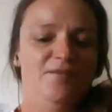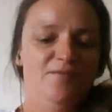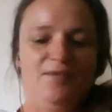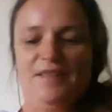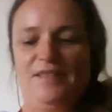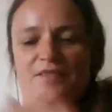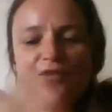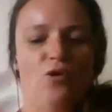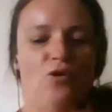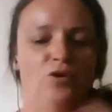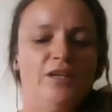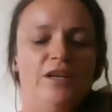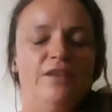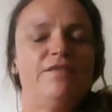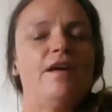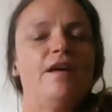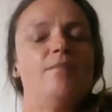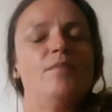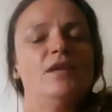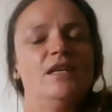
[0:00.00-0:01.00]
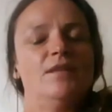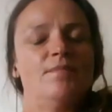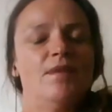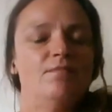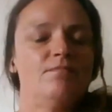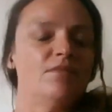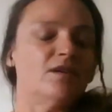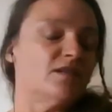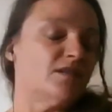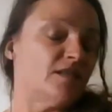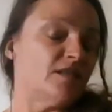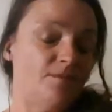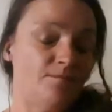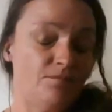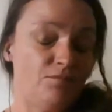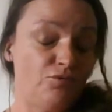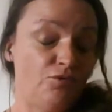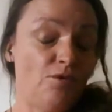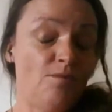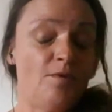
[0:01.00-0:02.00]
with all your family members
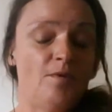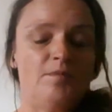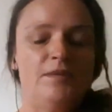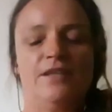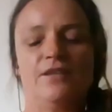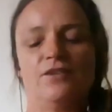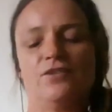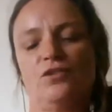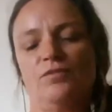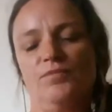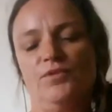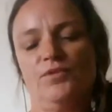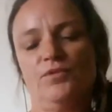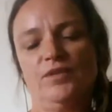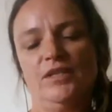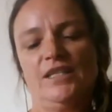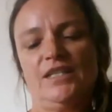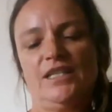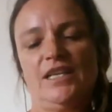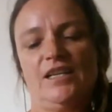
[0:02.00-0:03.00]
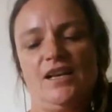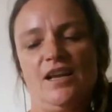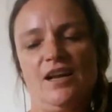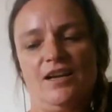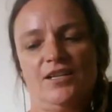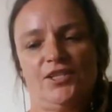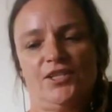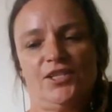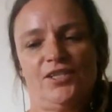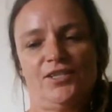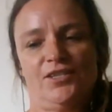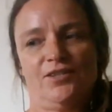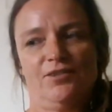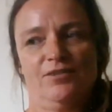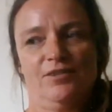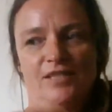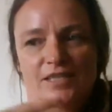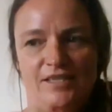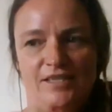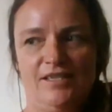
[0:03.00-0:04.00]
and probably the community at large.
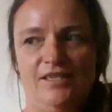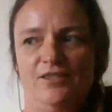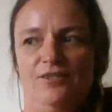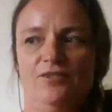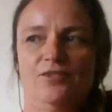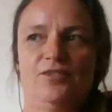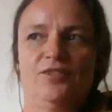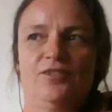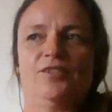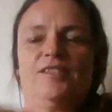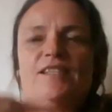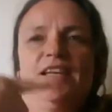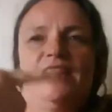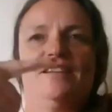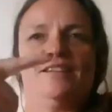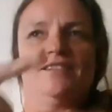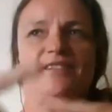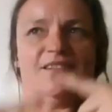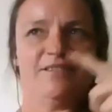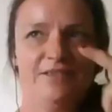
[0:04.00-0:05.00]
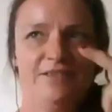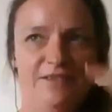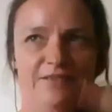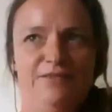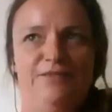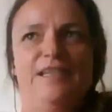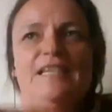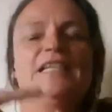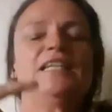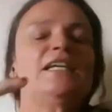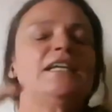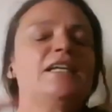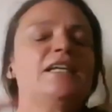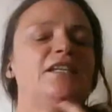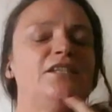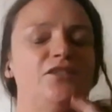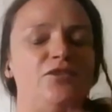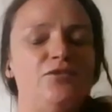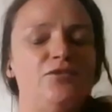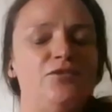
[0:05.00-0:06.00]
So this is also then feeding
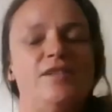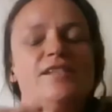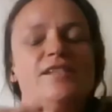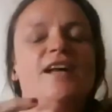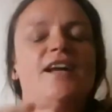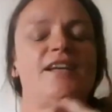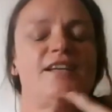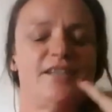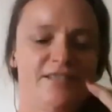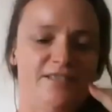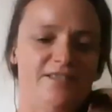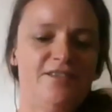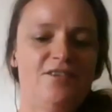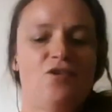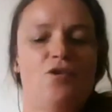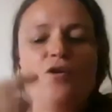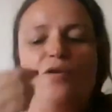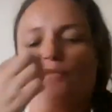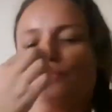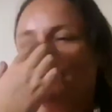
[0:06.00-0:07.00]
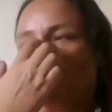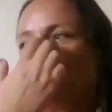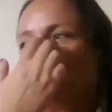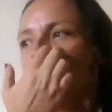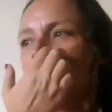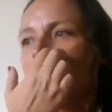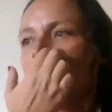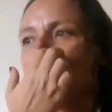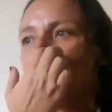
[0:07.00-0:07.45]
into the cycle of